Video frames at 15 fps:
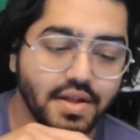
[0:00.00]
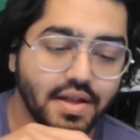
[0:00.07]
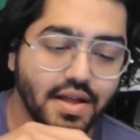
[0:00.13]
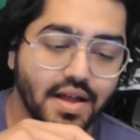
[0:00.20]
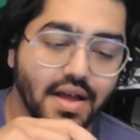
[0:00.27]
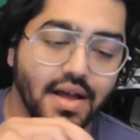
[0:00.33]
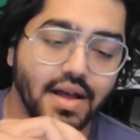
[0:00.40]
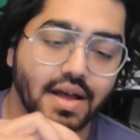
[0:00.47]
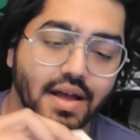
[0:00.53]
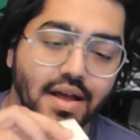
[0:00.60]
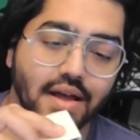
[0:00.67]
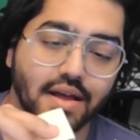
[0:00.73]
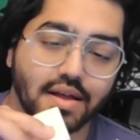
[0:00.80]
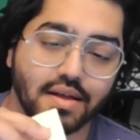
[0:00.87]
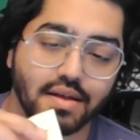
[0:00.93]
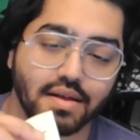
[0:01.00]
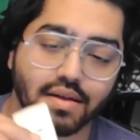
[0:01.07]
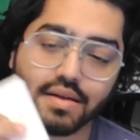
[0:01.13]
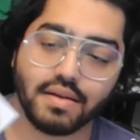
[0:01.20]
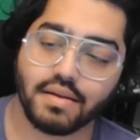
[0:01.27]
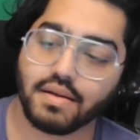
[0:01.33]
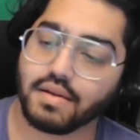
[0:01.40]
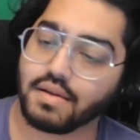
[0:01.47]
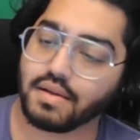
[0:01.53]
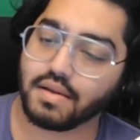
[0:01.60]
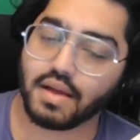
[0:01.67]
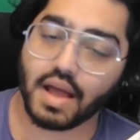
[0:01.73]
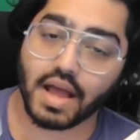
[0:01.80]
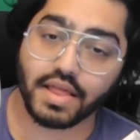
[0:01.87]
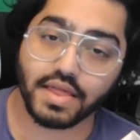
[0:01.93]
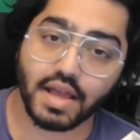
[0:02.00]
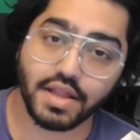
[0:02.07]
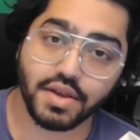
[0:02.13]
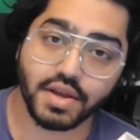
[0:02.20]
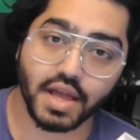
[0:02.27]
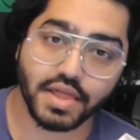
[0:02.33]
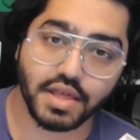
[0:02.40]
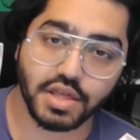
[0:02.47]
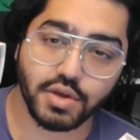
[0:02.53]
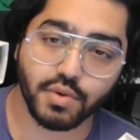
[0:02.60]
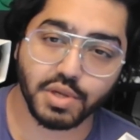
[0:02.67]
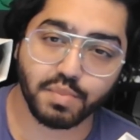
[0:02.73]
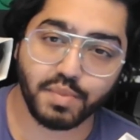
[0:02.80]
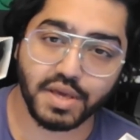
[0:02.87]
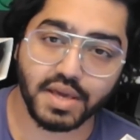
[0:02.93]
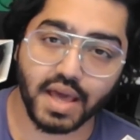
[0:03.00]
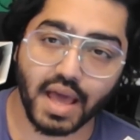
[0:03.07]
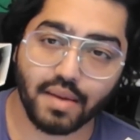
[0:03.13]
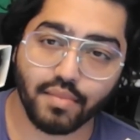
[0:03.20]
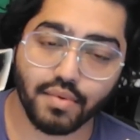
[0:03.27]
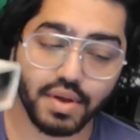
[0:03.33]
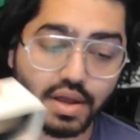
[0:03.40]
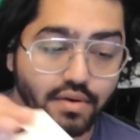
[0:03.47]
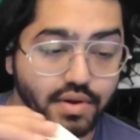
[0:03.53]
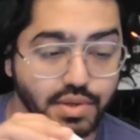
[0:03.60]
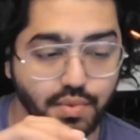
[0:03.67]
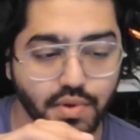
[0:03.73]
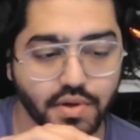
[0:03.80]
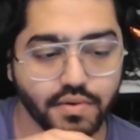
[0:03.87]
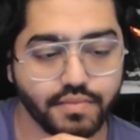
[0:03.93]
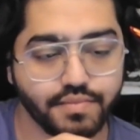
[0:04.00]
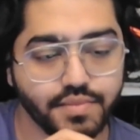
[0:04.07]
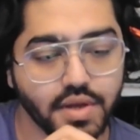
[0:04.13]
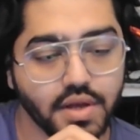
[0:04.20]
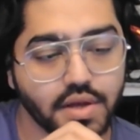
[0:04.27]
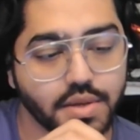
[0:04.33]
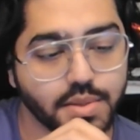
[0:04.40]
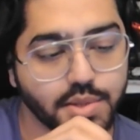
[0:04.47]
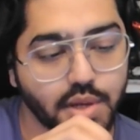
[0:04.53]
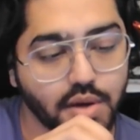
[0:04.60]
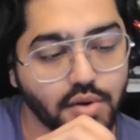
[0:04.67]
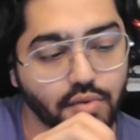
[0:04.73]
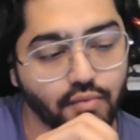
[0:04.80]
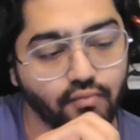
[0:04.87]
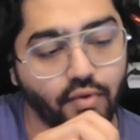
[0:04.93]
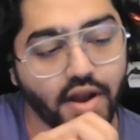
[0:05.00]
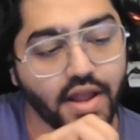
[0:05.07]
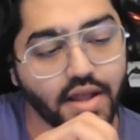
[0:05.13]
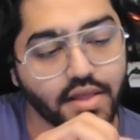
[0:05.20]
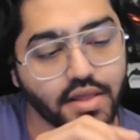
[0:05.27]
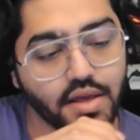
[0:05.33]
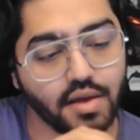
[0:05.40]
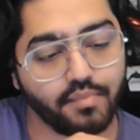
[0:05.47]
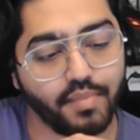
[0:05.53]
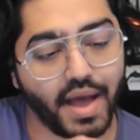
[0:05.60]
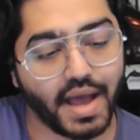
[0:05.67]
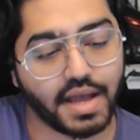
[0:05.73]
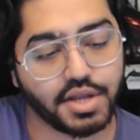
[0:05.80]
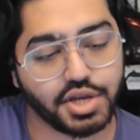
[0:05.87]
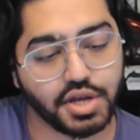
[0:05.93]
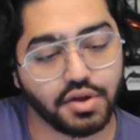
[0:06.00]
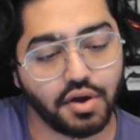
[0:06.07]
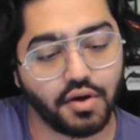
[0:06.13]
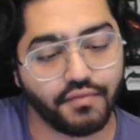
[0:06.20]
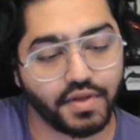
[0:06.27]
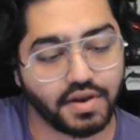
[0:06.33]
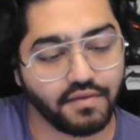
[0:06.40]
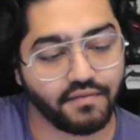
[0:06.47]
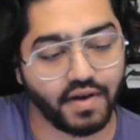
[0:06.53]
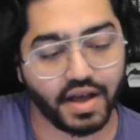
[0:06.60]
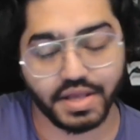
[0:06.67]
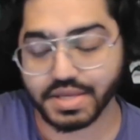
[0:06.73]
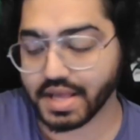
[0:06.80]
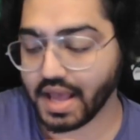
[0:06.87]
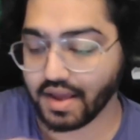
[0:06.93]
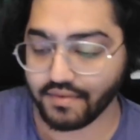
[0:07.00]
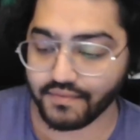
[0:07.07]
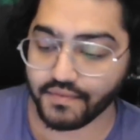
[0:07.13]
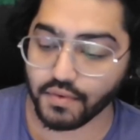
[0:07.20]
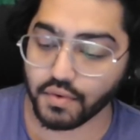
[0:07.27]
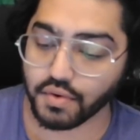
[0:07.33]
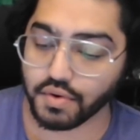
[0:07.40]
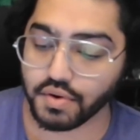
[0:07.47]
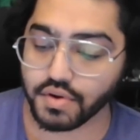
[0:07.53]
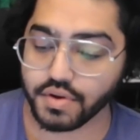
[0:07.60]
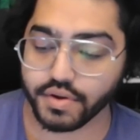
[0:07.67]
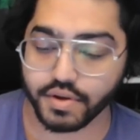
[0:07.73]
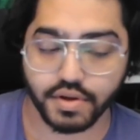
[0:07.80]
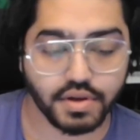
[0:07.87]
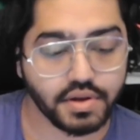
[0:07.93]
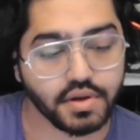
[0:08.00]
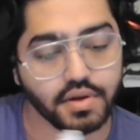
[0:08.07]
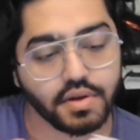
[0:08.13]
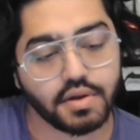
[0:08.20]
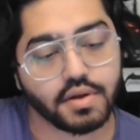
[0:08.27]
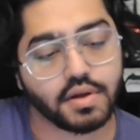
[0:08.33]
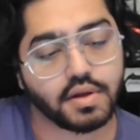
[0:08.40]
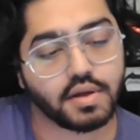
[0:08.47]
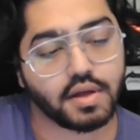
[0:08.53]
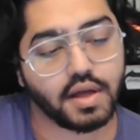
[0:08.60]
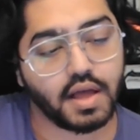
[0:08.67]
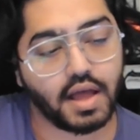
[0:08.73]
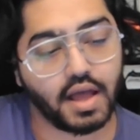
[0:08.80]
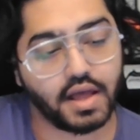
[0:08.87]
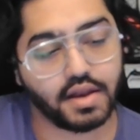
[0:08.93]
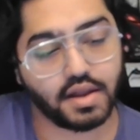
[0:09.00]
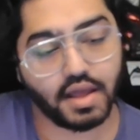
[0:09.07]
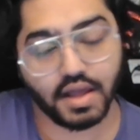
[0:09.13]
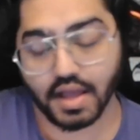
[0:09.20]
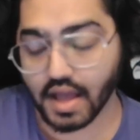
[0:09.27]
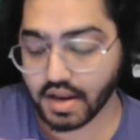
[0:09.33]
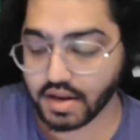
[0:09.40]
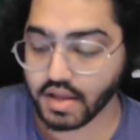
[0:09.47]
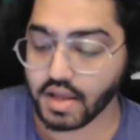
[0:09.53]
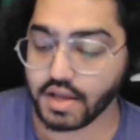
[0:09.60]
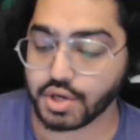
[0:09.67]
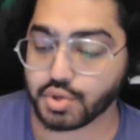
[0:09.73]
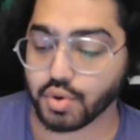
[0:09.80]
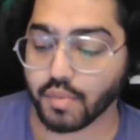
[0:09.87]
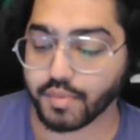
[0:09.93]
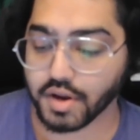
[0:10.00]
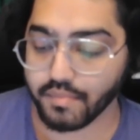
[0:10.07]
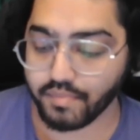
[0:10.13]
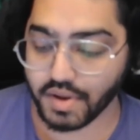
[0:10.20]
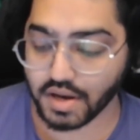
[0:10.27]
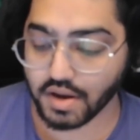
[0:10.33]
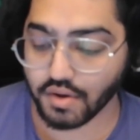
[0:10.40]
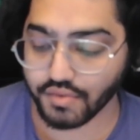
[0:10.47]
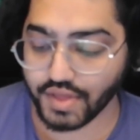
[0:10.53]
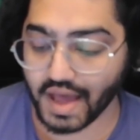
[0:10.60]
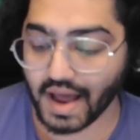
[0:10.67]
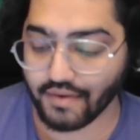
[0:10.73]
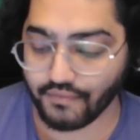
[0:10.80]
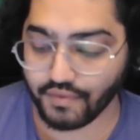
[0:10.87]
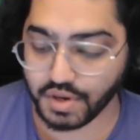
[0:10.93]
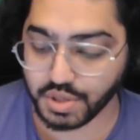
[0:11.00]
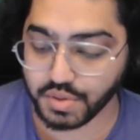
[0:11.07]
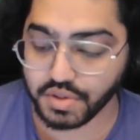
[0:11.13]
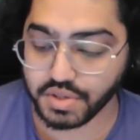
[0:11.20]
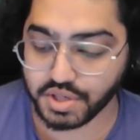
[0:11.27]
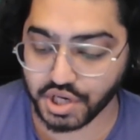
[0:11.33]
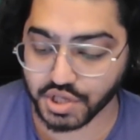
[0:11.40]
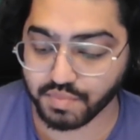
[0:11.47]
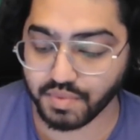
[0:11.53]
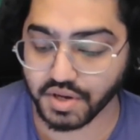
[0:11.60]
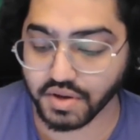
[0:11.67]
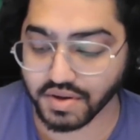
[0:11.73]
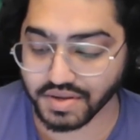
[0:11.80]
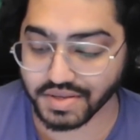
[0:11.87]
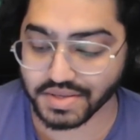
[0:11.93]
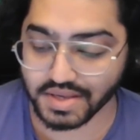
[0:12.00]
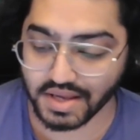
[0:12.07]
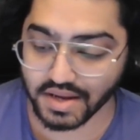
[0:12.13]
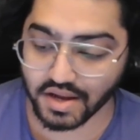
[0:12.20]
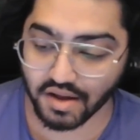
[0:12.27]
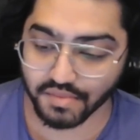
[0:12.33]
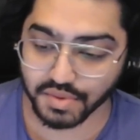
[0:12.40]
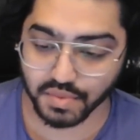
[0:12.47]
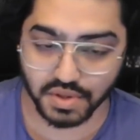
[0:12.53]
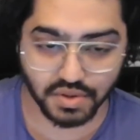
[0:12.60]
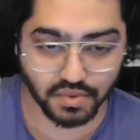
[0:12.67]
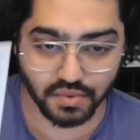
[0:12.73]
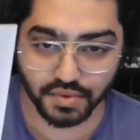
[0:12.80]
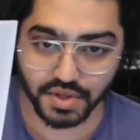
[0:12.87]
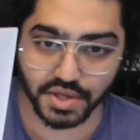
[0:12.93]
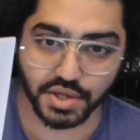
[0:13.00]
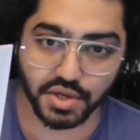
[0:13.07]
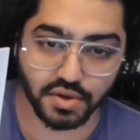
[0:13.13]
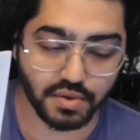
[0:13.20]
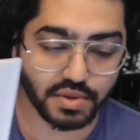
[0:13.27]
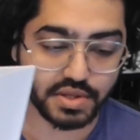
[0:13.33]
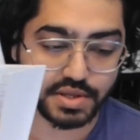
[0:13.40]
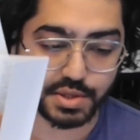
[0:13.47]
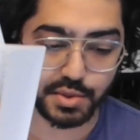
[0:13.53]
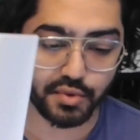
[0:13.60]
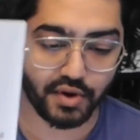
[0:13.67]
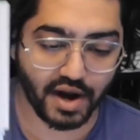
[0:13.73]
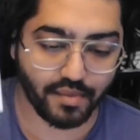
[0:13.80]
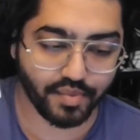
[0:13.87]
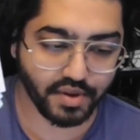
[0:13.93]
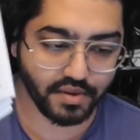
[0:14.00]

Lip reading: And then you get the USB cable here as well. So rating the packaging of the device a 4. And again, it's dropped below the average just because it comes with all this useless crap.